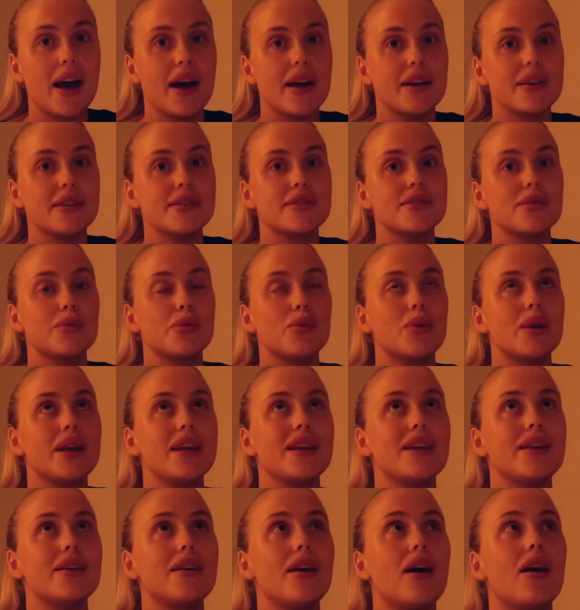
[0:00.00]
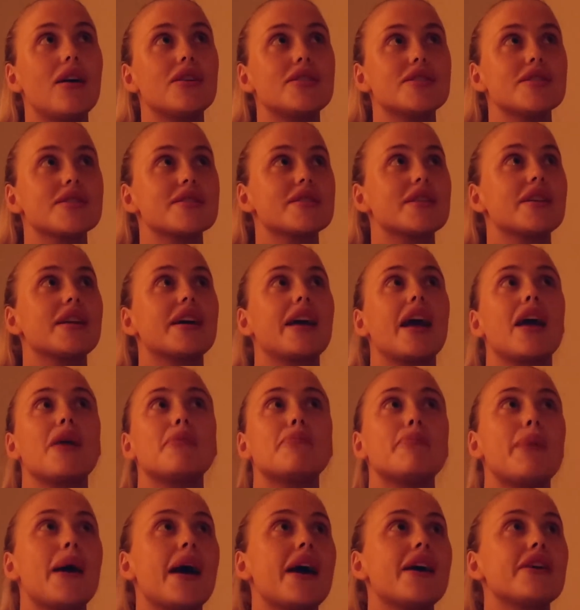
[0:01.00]
and we are just going to get
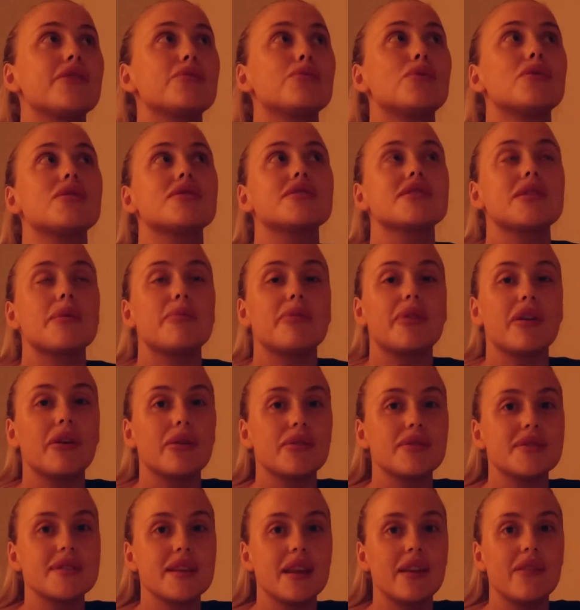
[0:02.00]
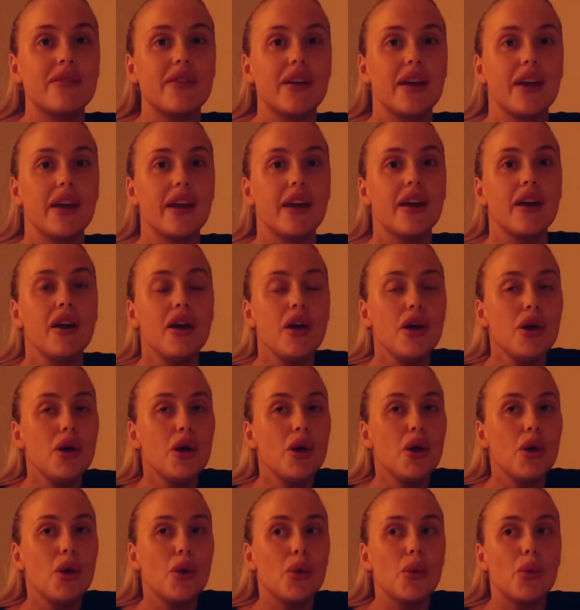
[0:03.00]
in bed, watch something on TV.
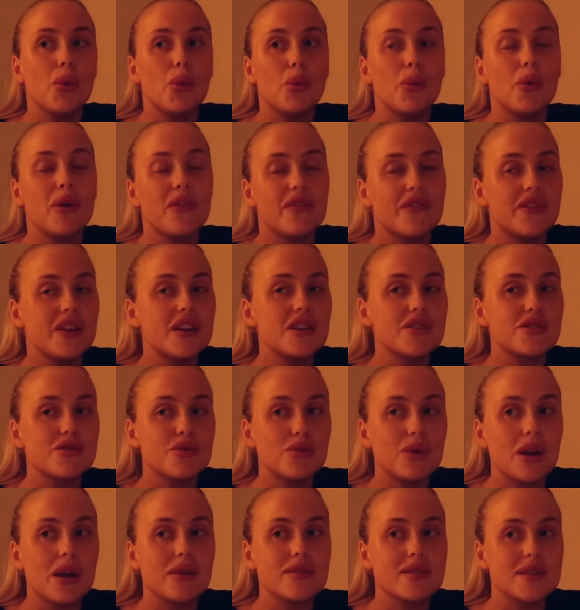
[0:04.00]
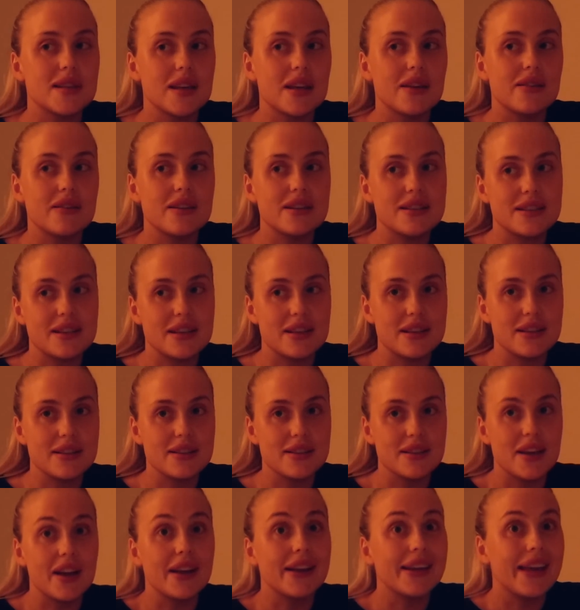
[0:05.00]
We've finished all our series
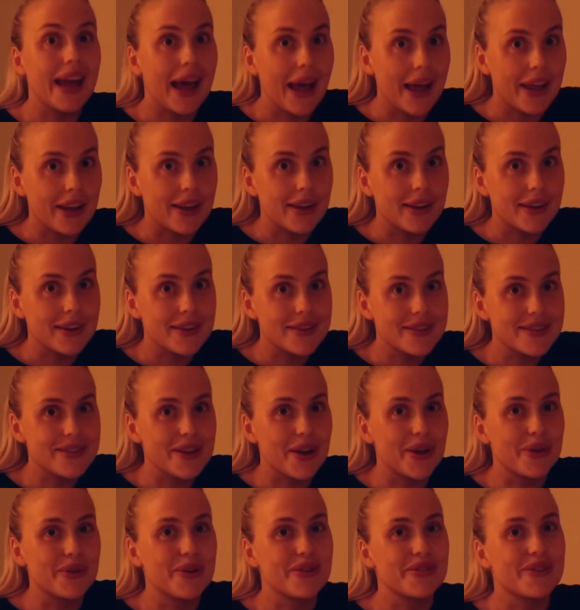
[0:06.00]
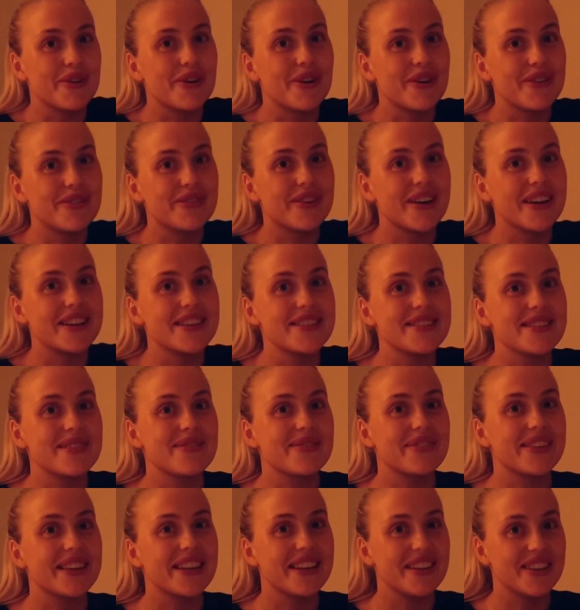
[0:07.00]
again, so we've got to find
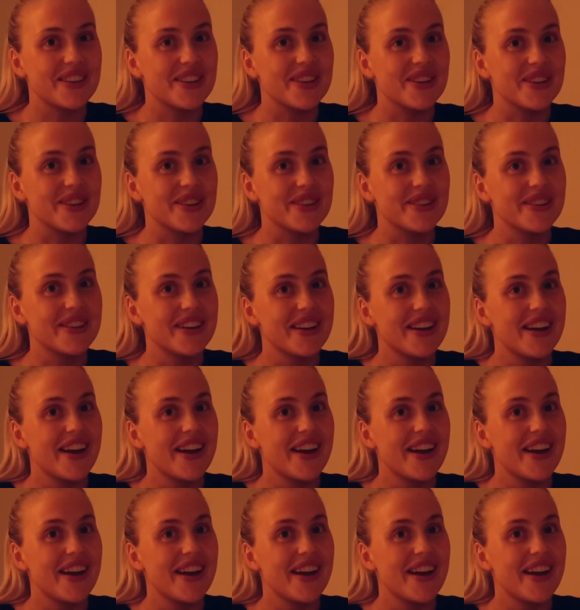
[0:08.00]
something new.